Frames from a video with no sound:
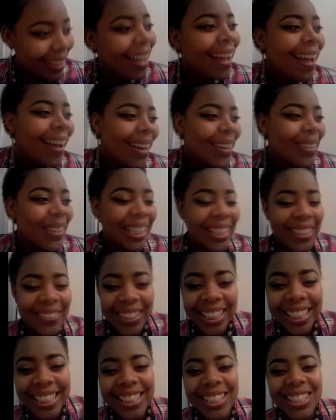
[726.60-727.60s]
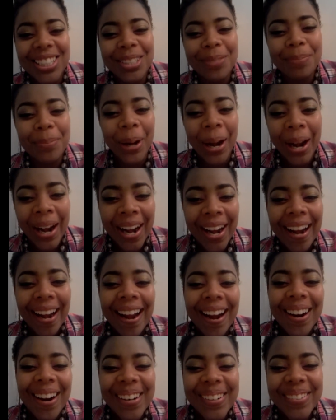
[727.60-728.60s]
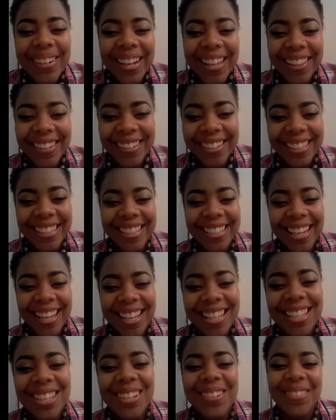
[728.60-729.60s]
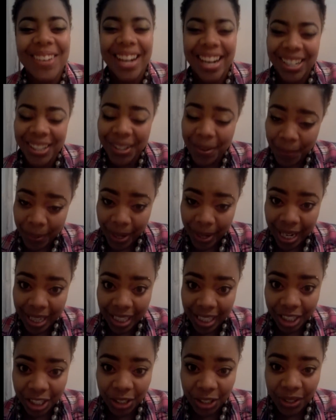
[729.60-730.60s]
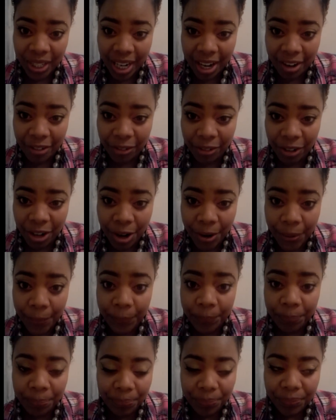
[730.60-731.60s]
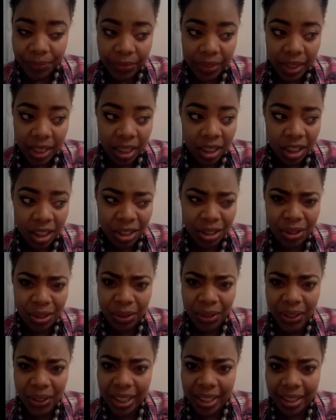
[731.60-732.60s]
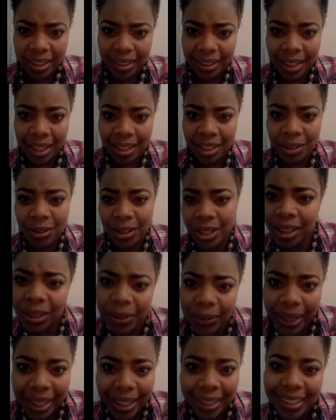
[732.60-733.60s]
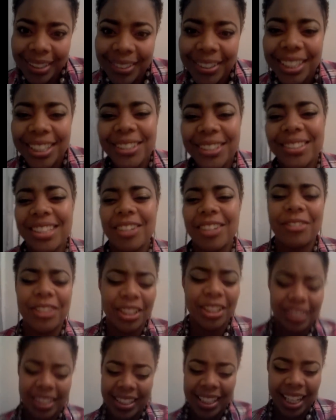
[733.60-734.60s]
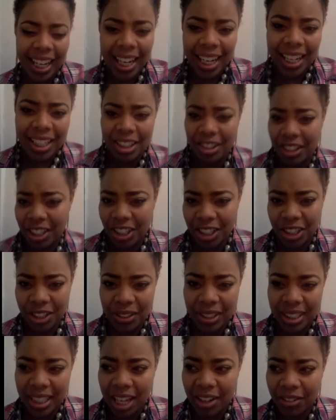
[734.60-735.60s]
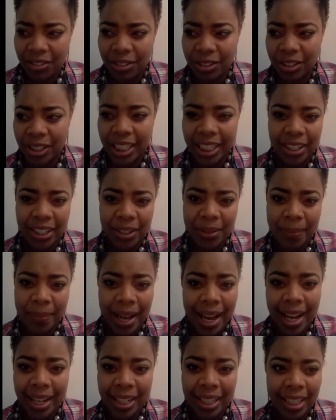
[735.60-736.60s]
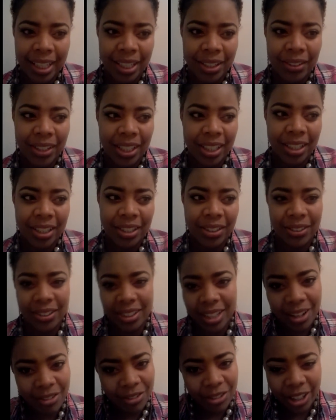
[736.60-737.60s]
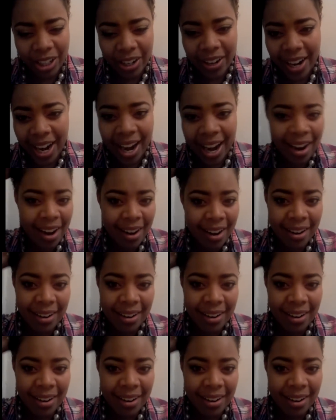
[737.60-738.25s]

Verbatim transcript: whether it's the spray or whether it's just the regular brand that you get from the store. Like you cook with. You can use that for your skin. You can use that for your body. You can use that for your hair.